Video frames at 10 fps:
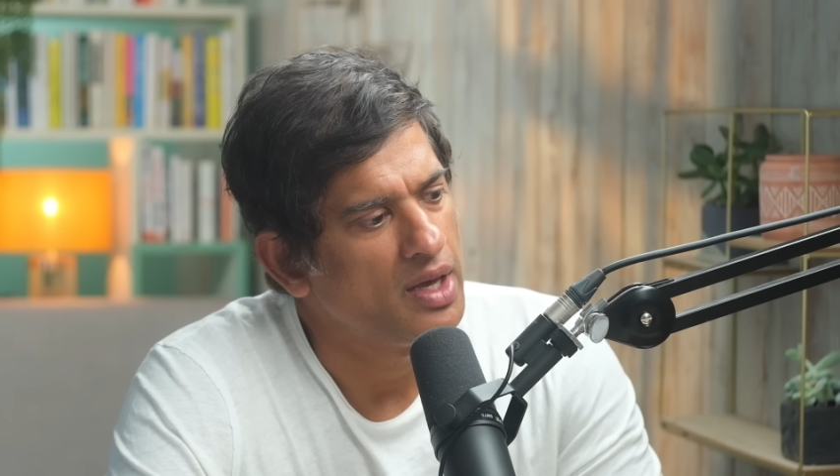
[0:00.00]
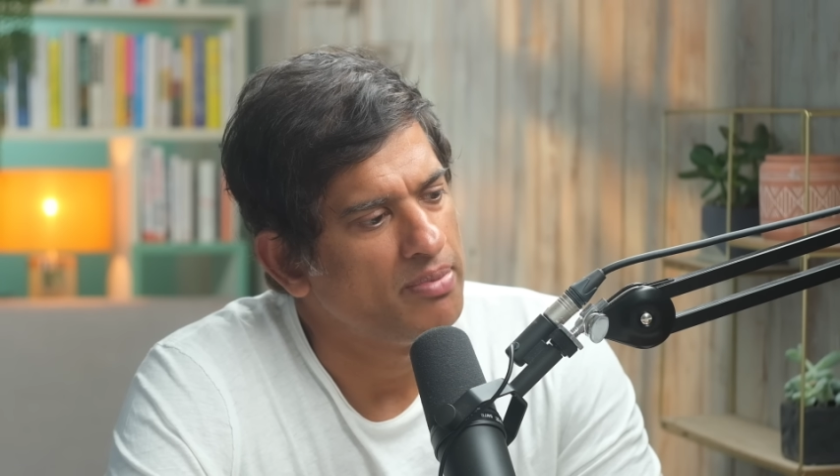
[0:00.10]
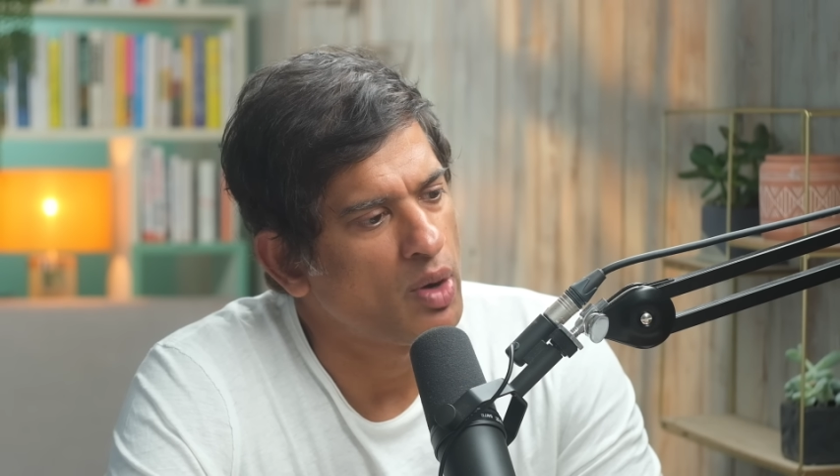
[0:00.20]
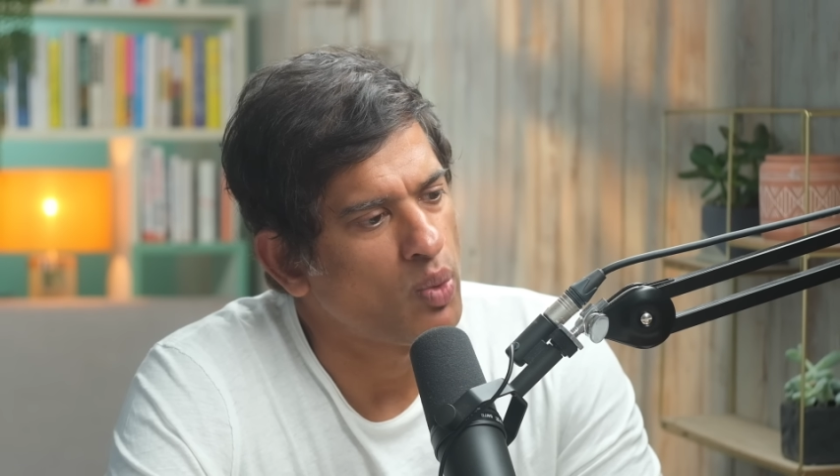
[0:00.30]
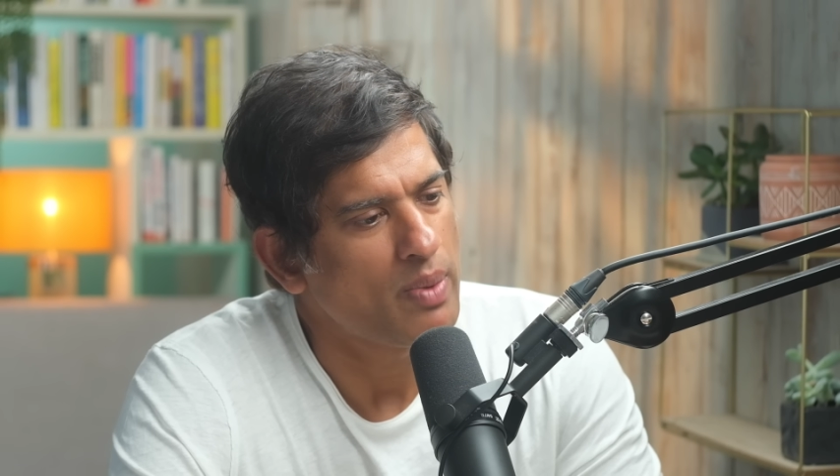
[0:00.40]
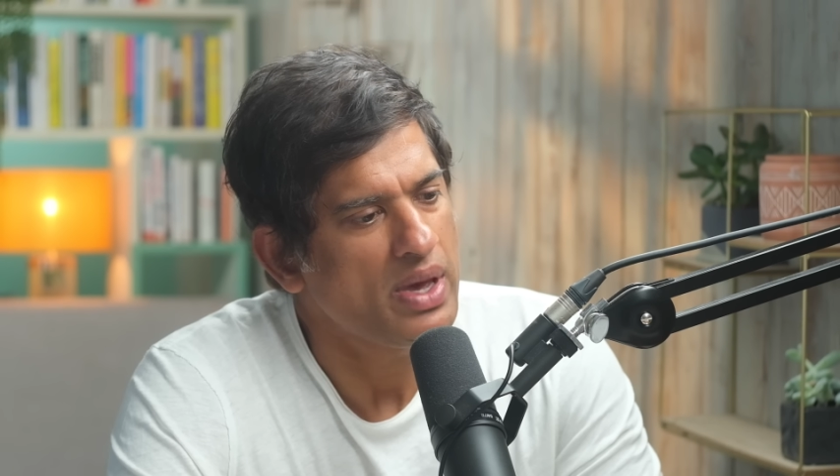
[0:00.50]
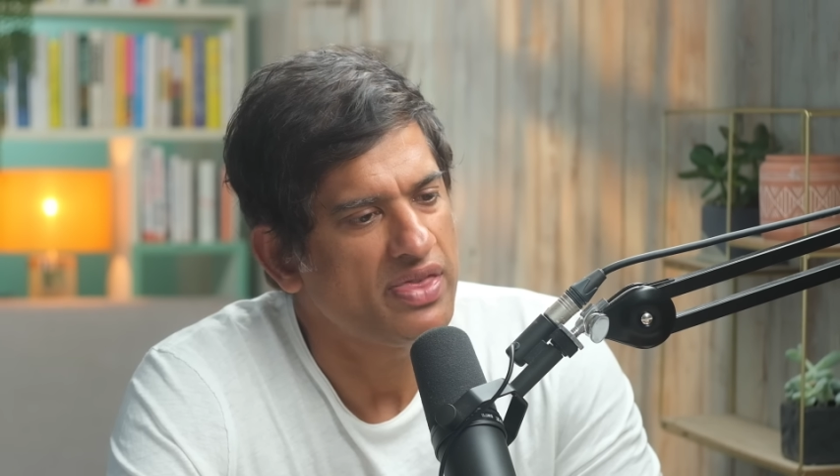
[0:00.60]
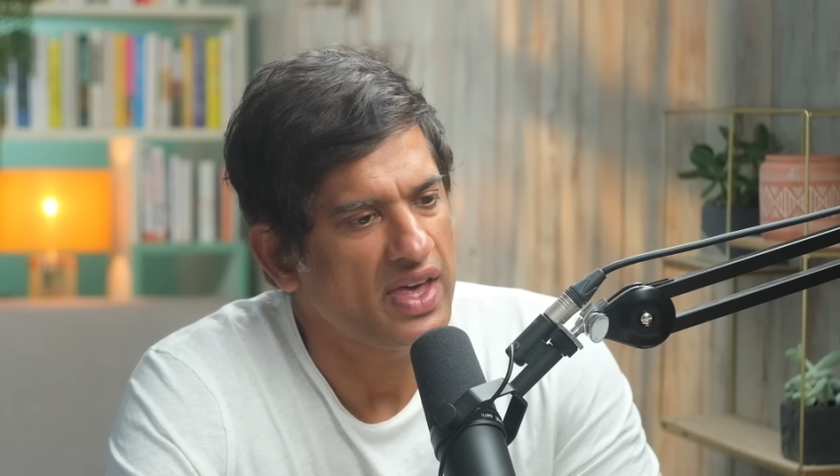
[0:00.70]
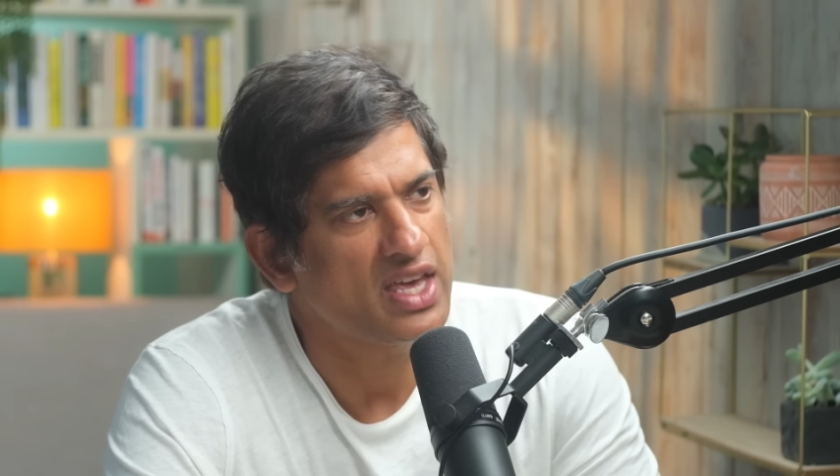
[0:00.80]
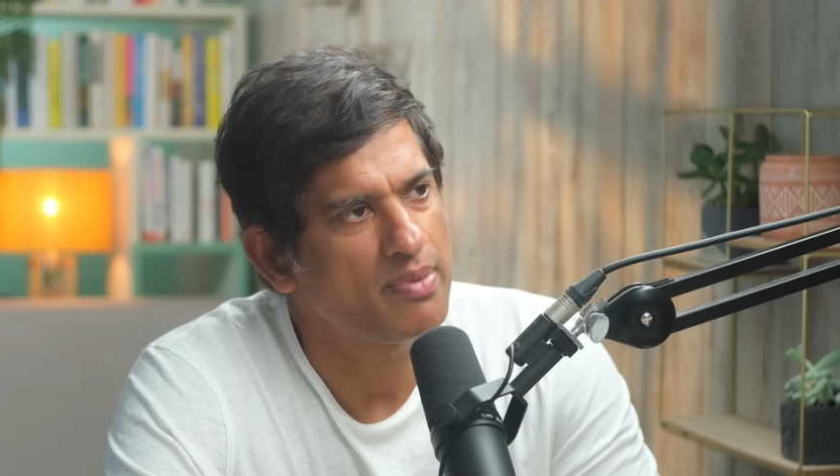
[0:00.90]
But when we
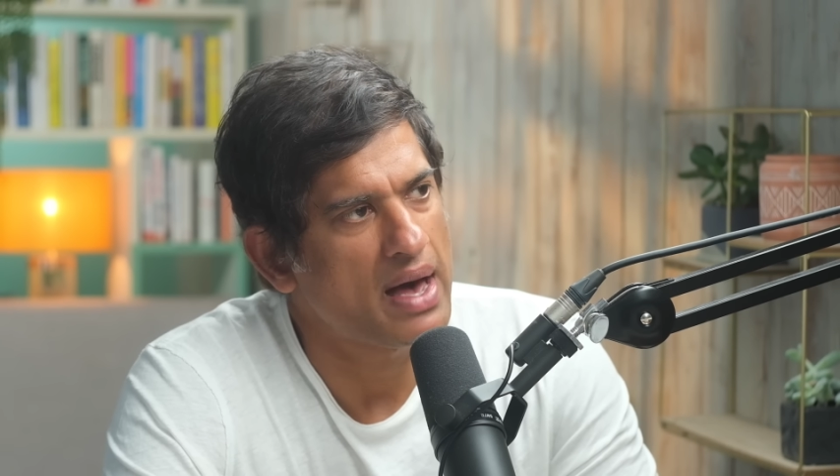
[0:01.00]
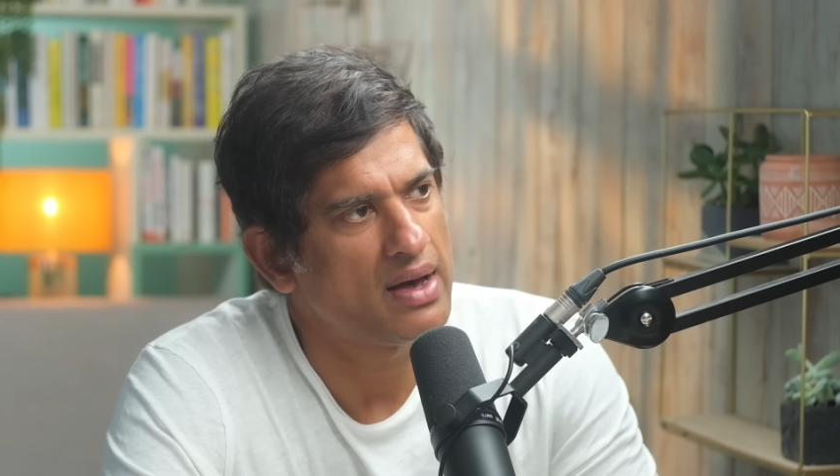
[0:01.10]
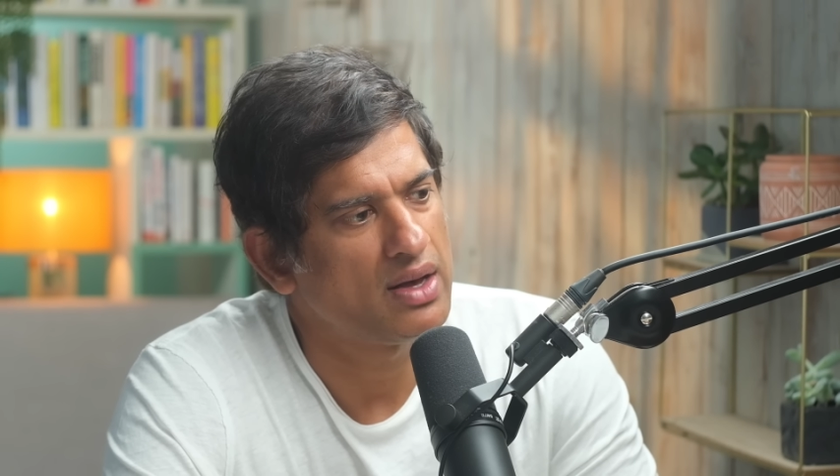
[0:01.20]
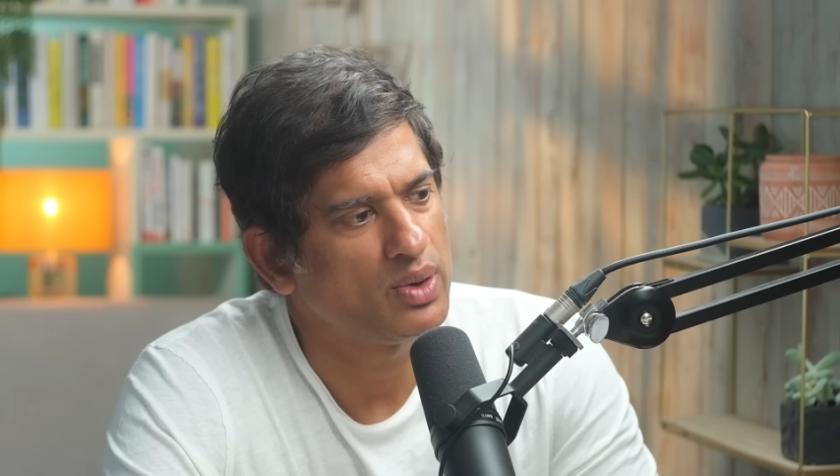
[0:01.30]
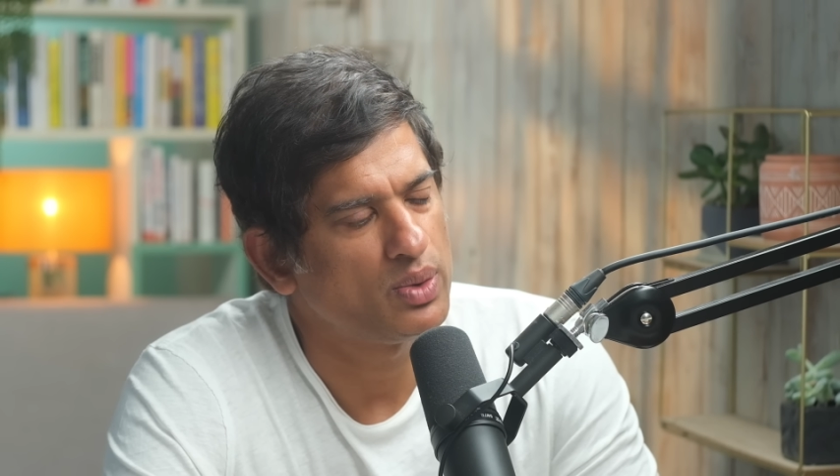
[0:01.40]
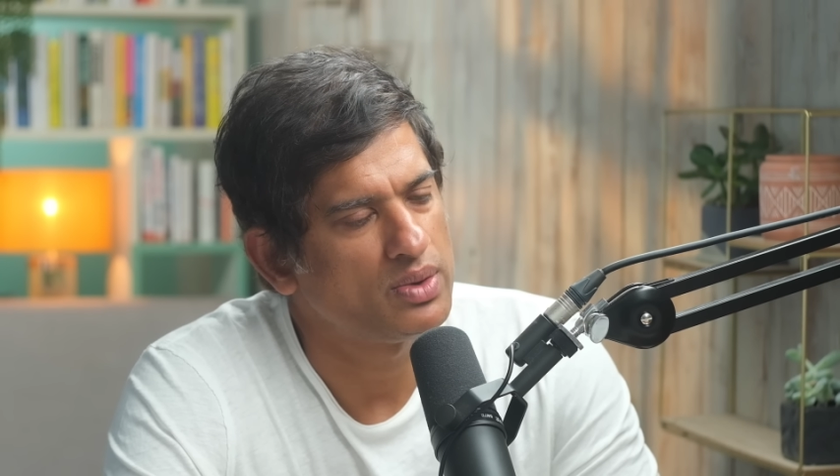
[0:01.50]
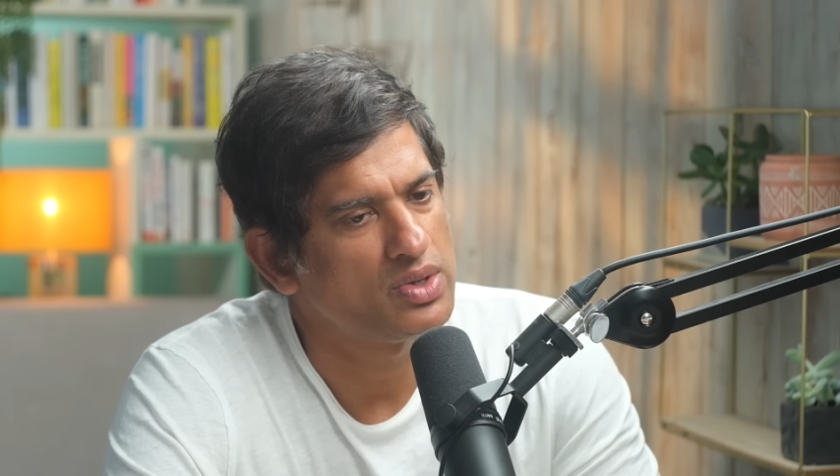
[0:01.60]
think about